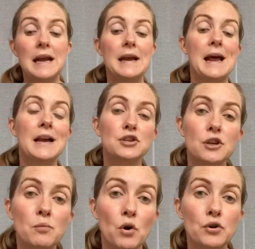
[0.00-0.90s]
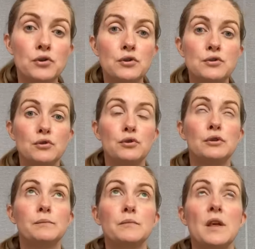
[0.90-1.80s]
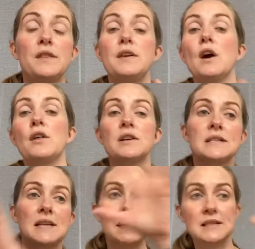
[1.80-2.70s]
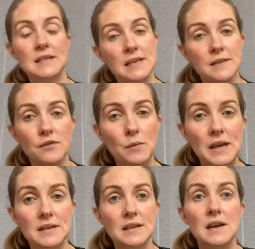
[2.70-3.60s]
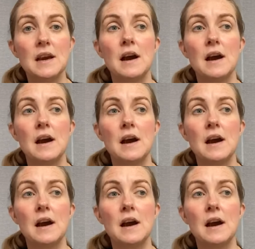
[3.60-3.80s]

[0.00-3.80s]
And actually what you do the other 6 days of the week